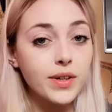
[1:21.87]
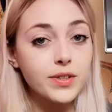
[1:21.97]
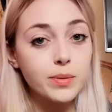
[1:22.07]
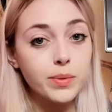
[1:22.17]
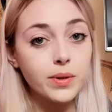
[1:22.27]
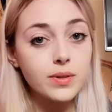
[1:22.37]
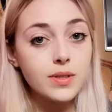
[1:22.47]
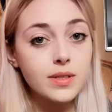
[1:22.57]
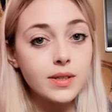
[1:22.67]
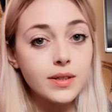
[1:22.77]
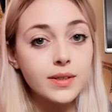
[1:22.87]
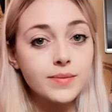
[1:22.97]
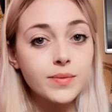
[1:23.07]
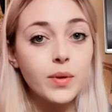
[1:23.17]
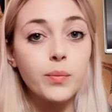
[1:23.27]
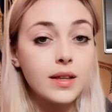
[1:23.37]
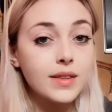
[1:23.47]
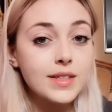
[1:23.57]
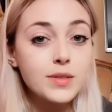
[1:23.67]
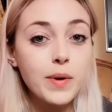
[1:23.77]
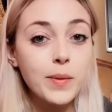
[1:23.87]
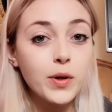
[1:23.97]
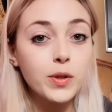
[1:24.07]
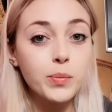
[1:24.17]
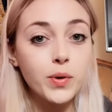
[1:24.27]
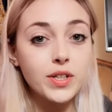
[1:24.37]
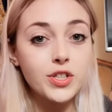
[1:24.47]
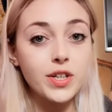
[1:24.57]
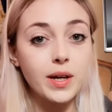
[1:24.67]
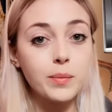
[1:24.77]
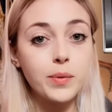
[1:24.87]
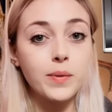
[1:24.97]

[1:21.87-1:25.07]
Adventure Pods. This is where we got the boys' ship,